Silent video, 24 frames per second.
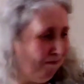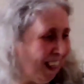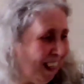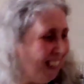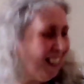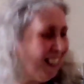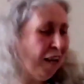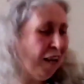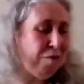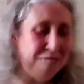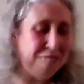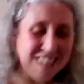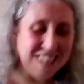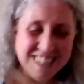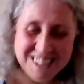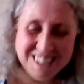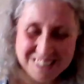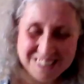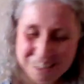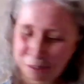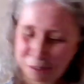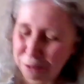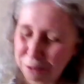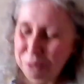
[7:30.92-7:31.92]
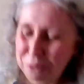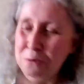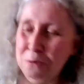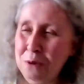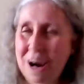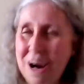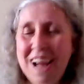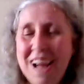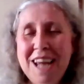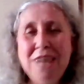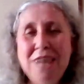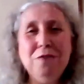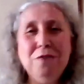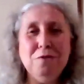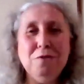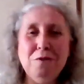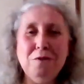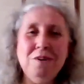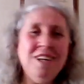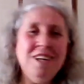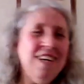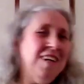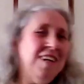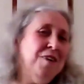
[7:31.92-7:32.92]
accept in a different way,
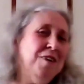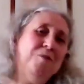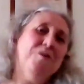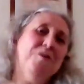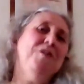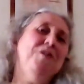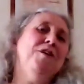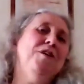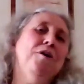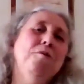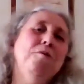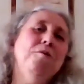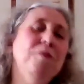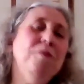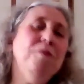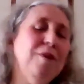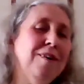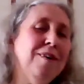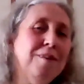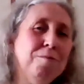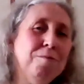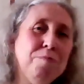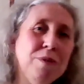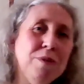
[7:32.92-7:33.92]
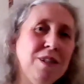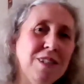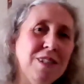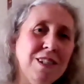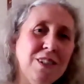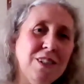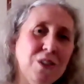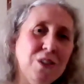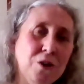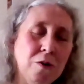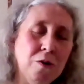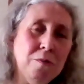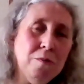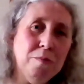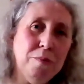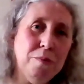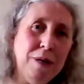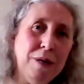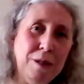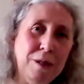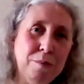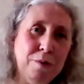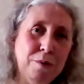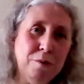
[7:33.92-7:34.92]
or, you know, but to stop
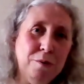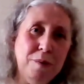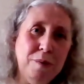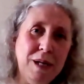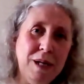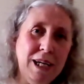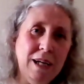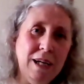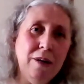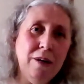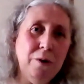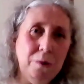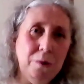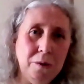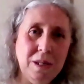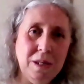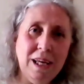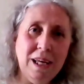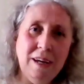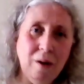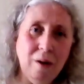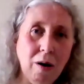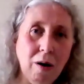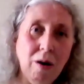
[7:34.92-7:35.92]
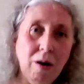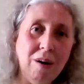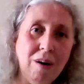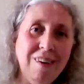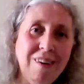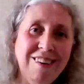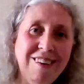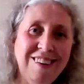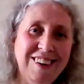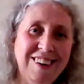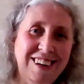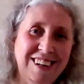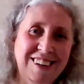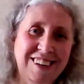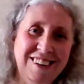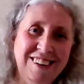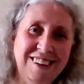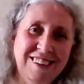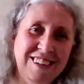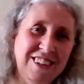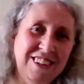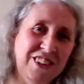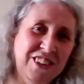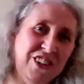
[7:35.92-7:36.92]
people being who they are,
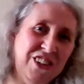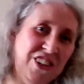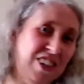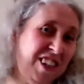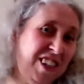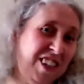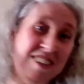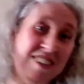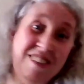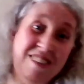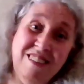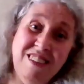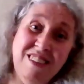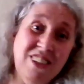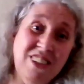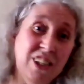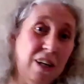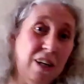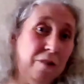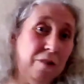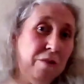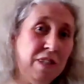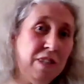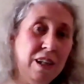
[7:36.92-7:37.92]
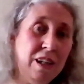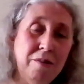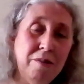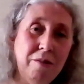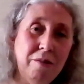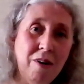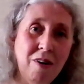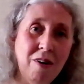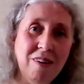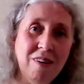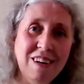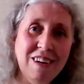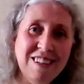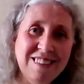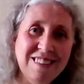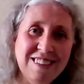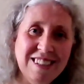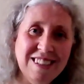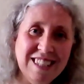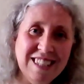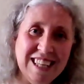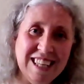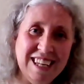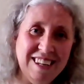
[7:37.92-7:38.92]
it's just so wrong,
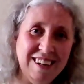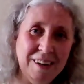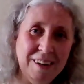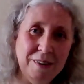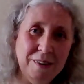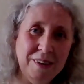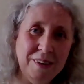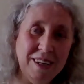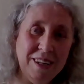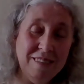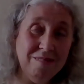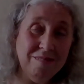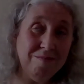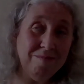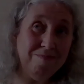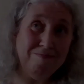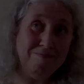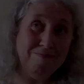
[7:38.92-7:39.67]
isn't it? I mean,